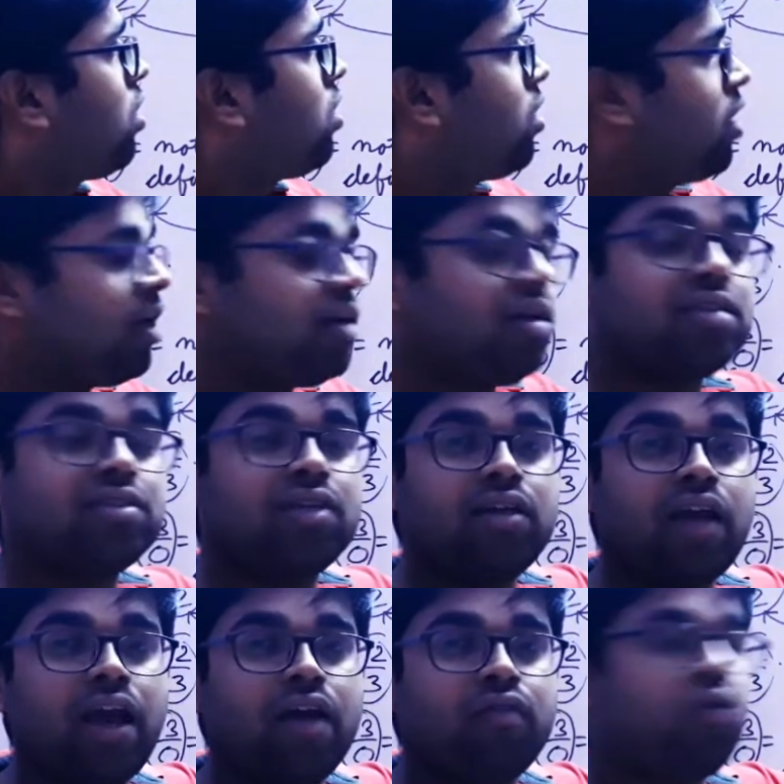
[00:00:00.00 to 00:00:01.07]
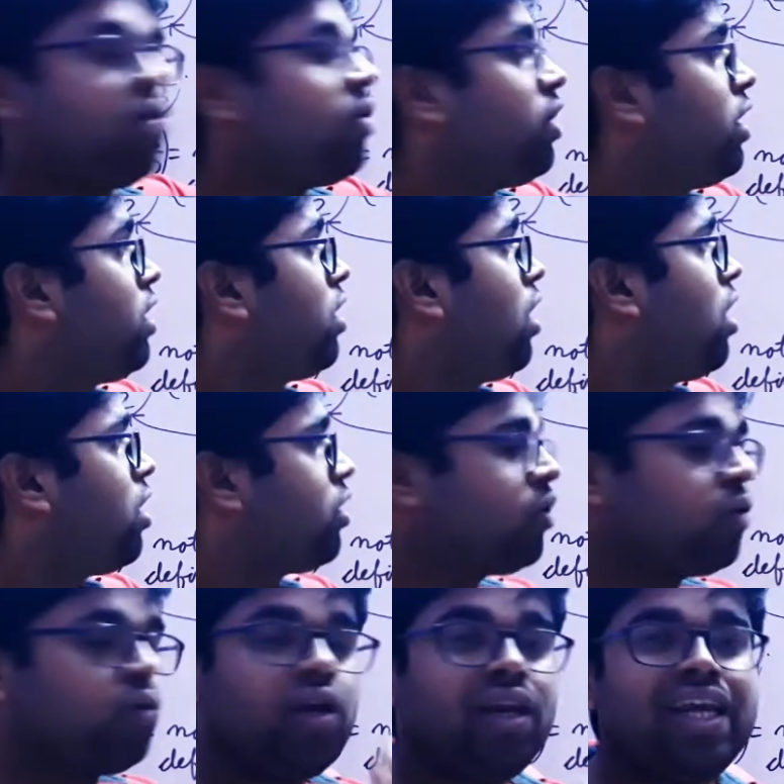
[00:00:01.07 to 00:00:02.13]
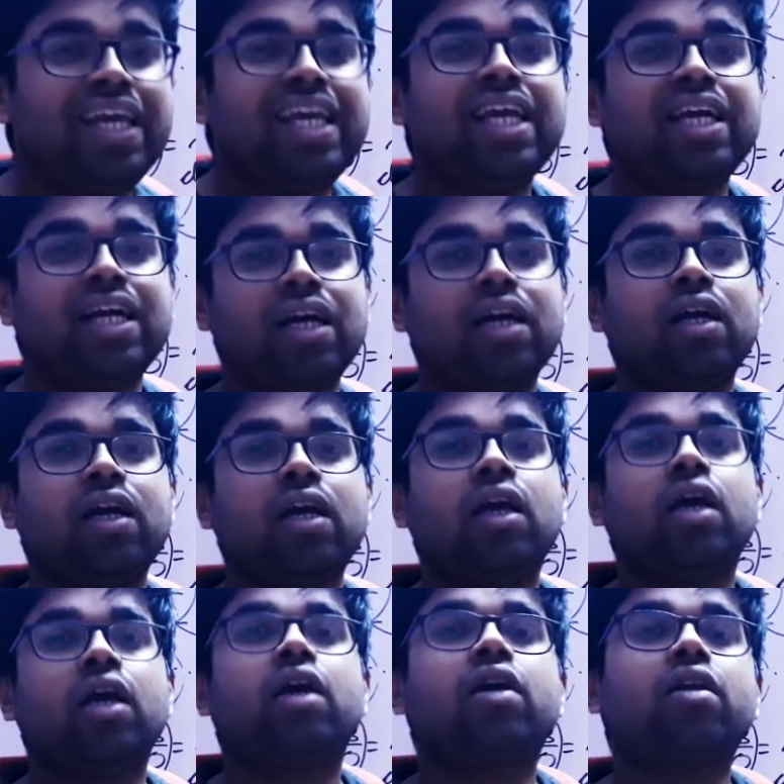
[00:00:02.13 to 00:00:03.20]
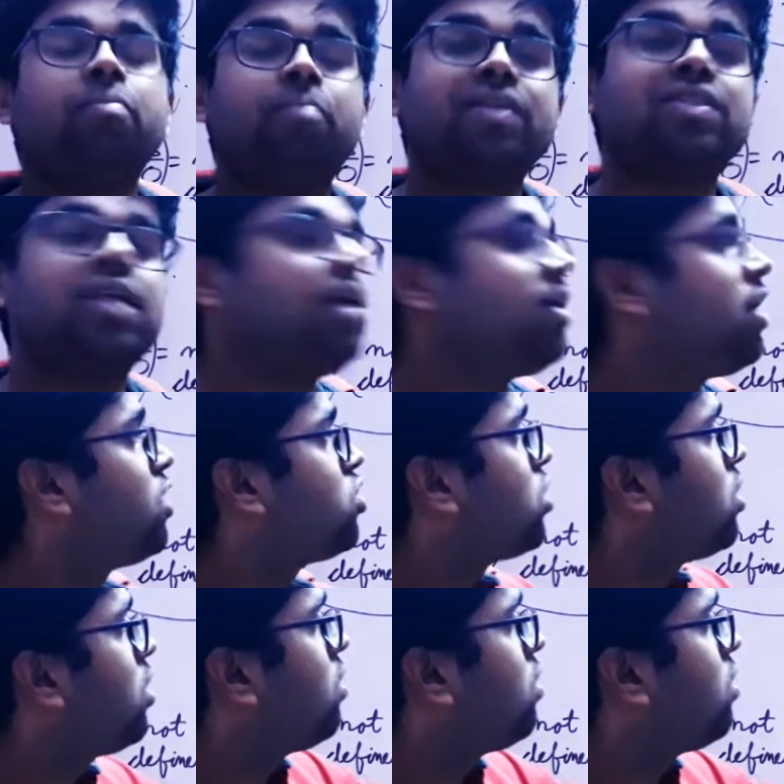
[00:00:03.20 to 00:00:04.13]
it doesn't have only a unique representation in